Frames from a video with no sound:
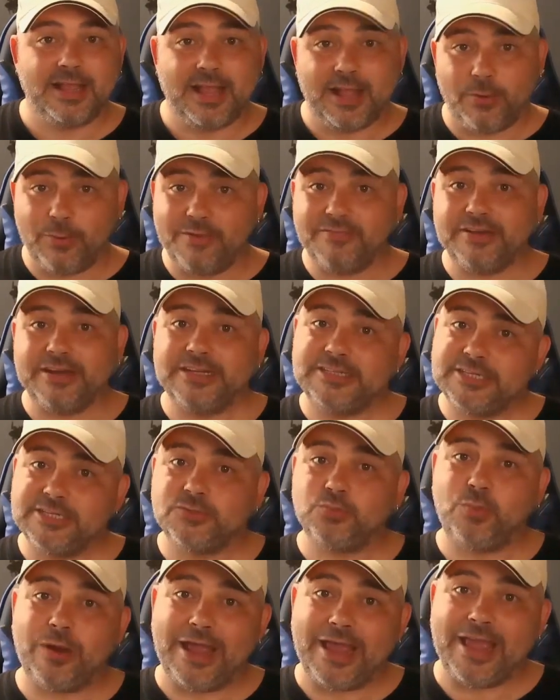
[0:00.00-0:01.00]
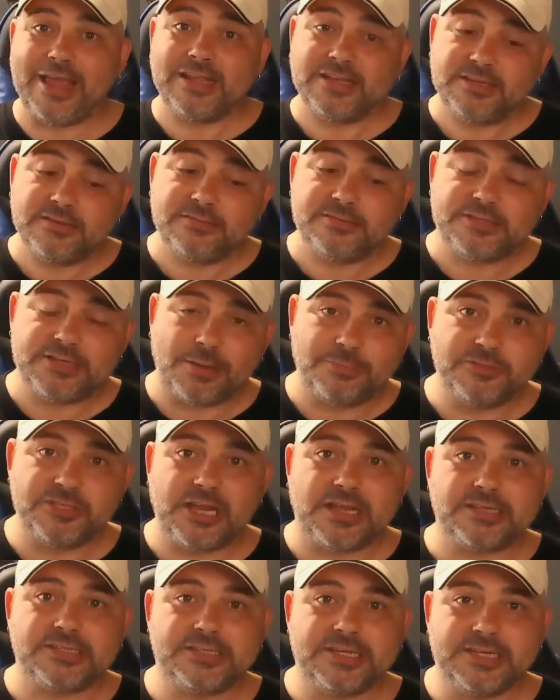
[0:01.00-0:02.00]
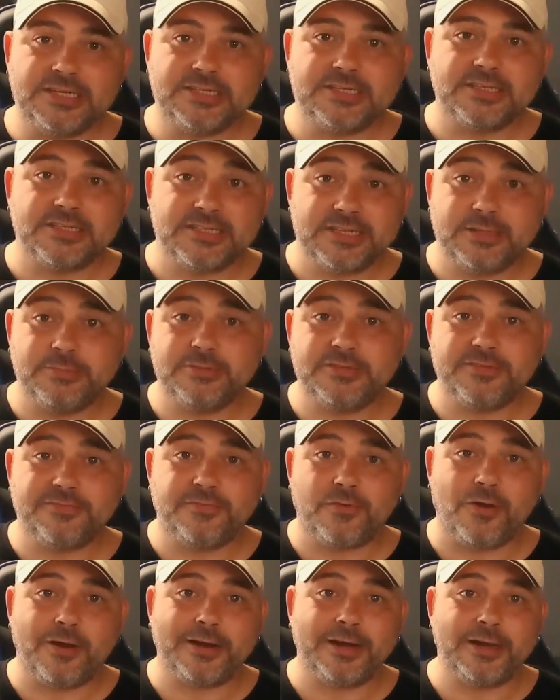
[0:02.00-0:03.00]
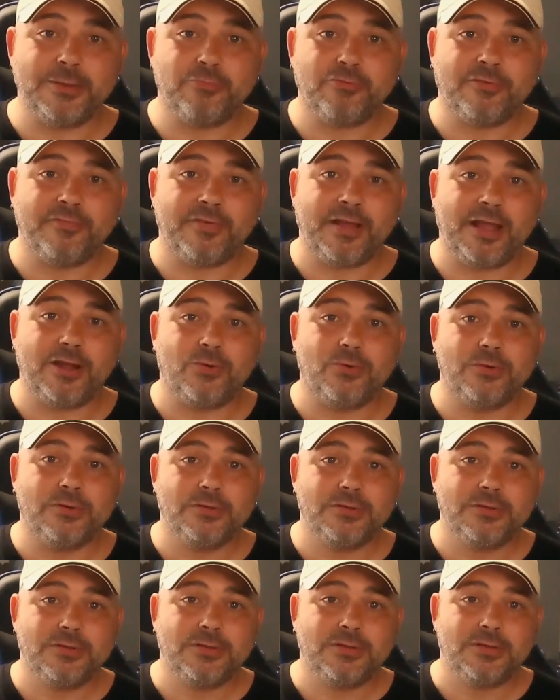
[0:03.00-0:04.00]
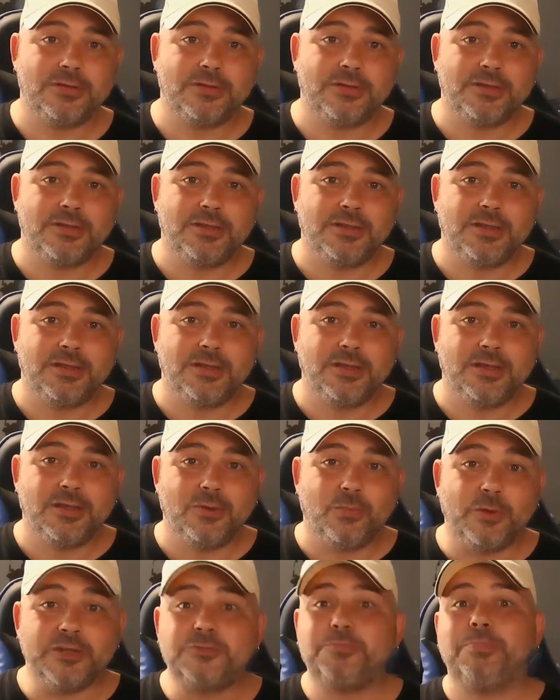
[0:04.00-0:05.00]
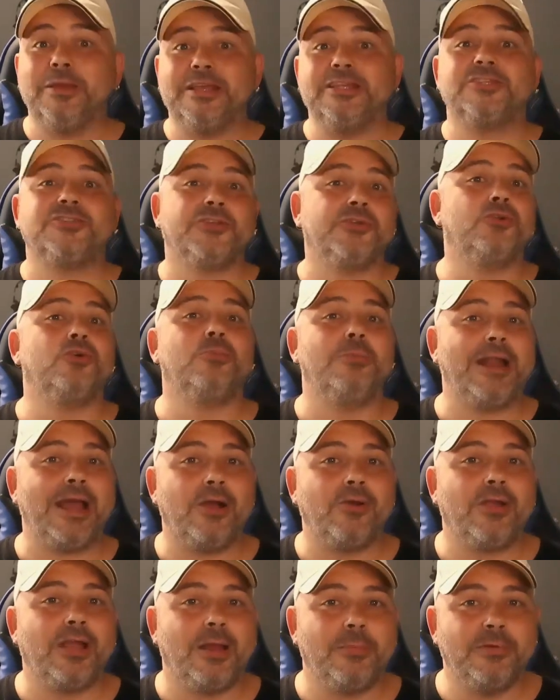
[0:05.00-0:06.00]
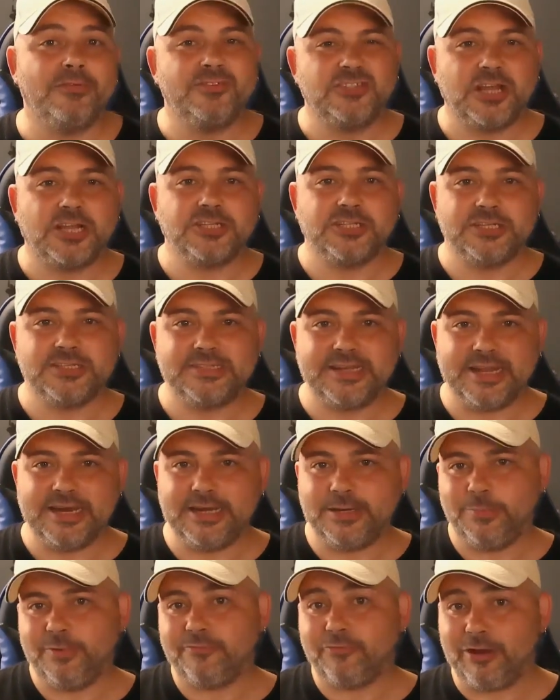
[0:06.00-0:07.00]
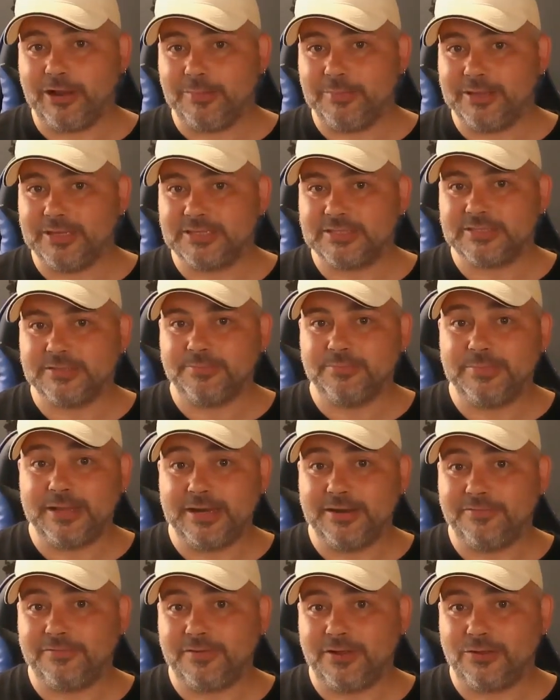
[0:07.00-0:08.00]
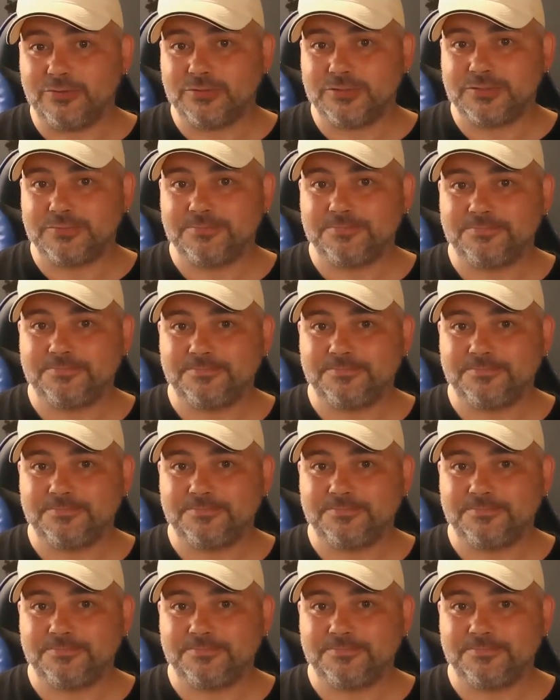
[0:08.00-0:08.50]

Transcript: However, this is where some justice seems to finally prevail, which beats the normal outcome of judges dealing with rapists and paedophiles.